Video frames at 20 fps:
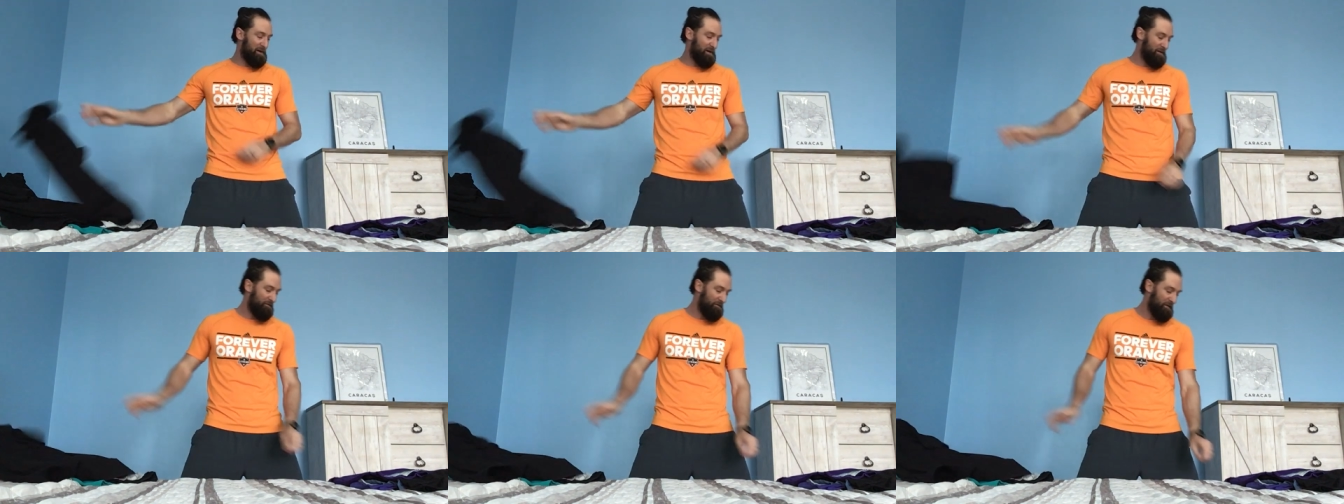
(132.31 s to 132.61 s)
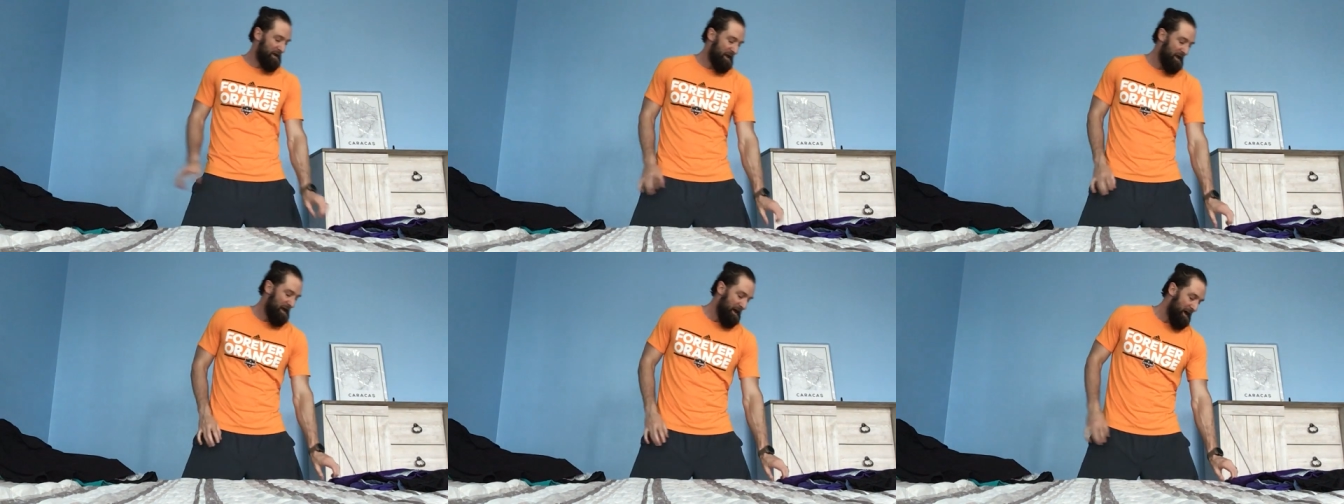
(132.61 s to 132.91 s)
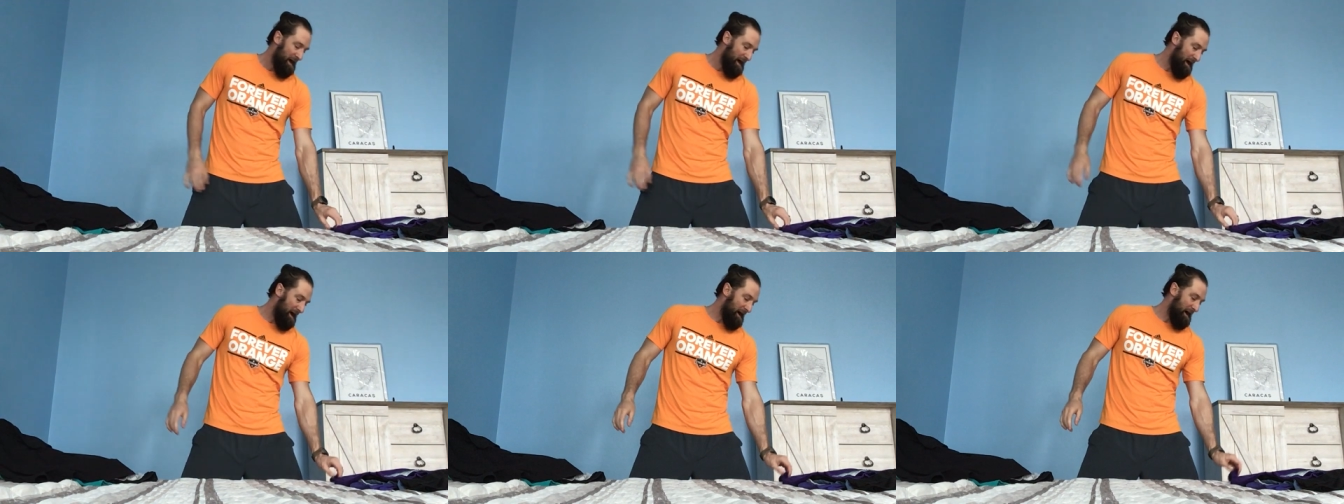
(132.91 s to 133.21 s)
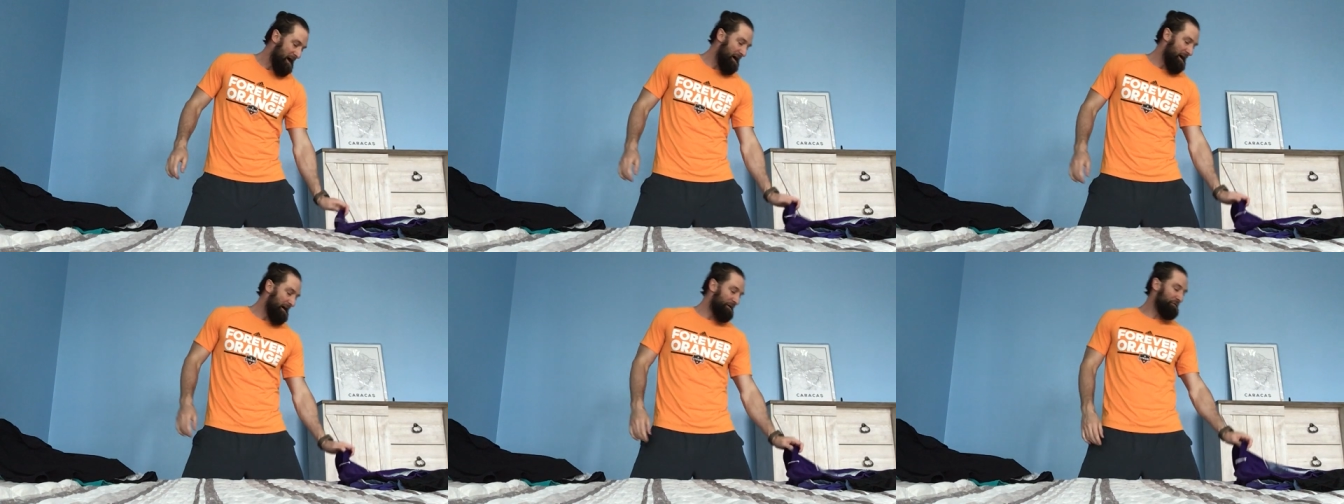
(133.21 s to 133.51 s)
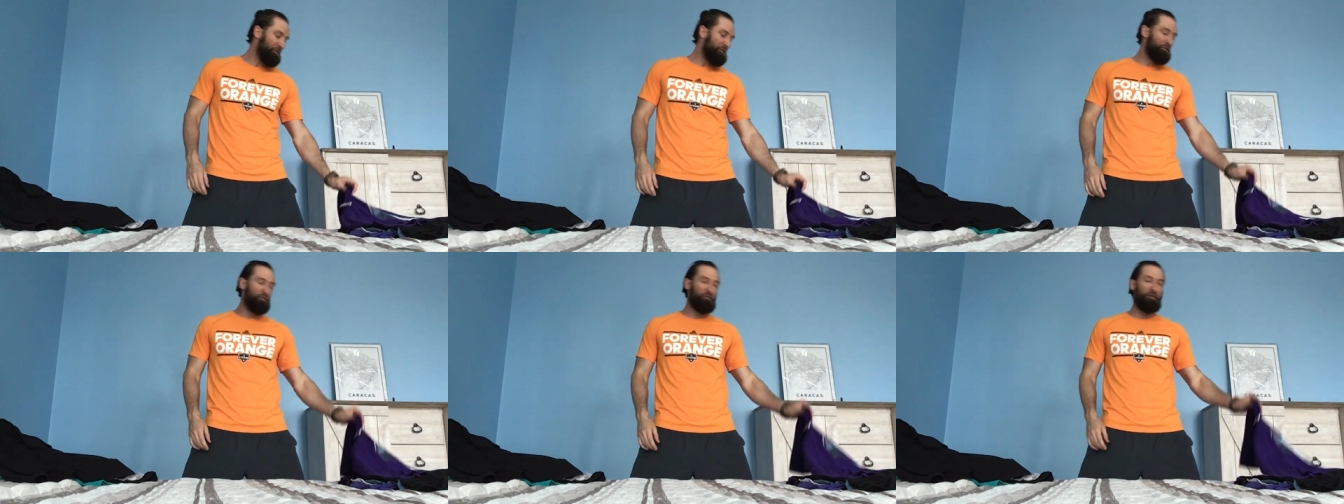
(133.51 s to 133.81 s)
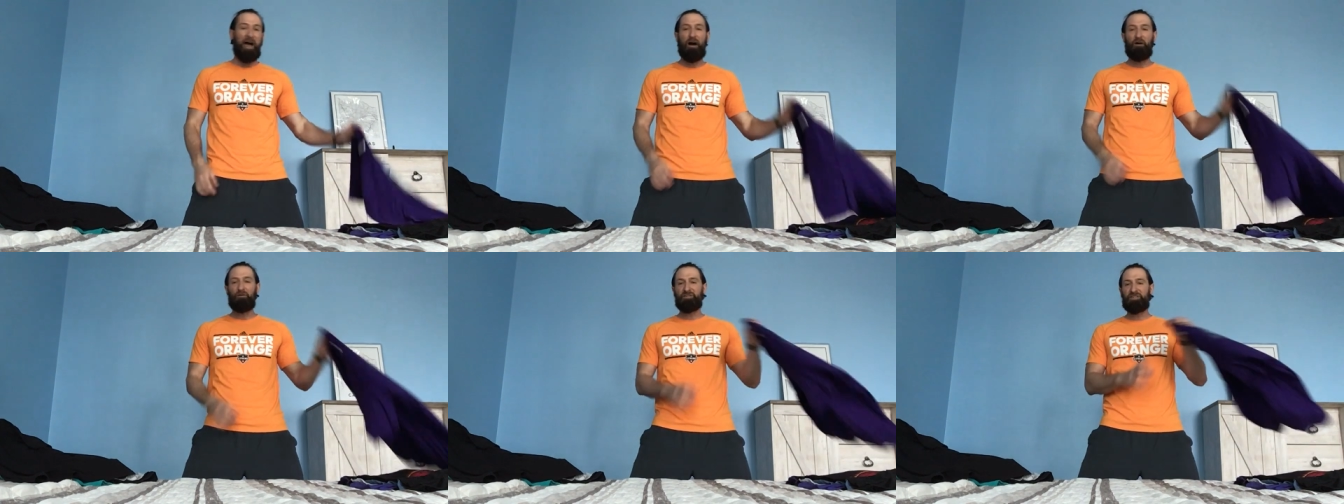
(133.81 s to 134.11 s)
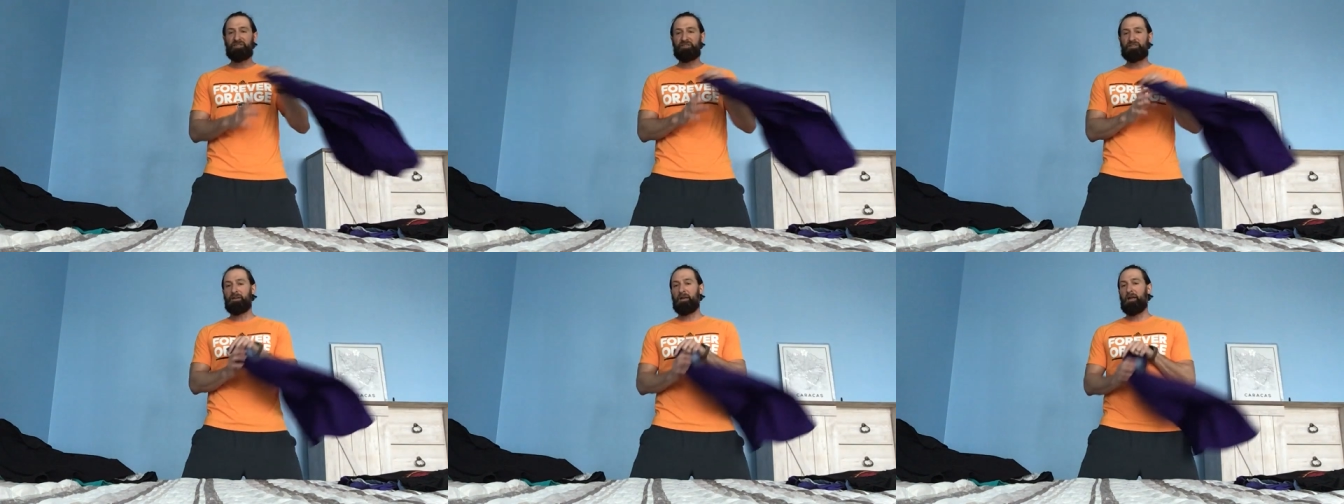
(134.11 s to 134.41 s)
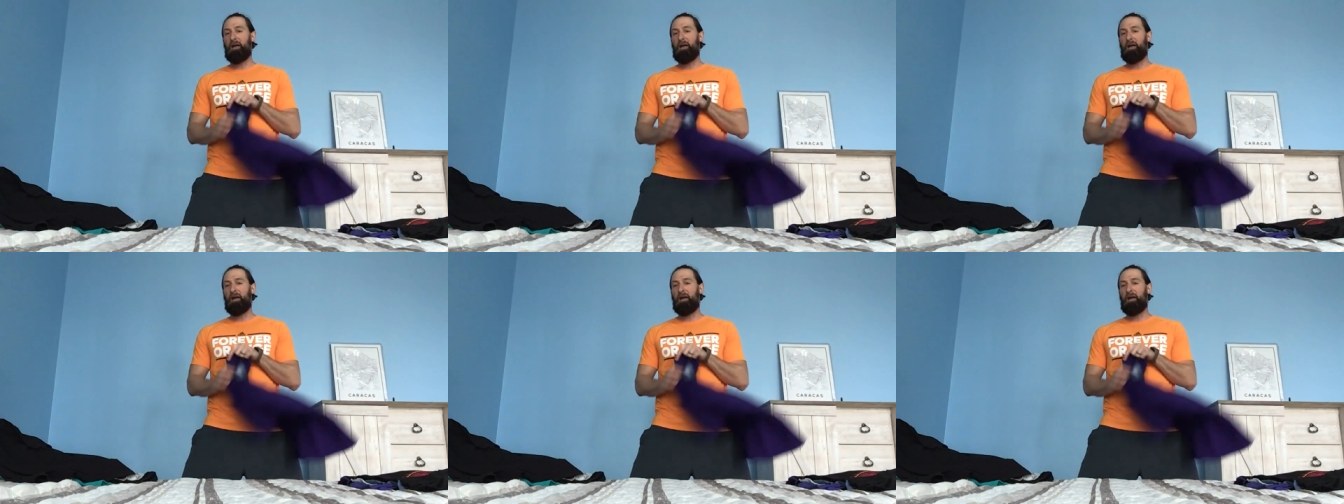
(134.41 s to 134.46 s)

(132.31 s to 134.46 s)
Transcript: of. Uh, Faust,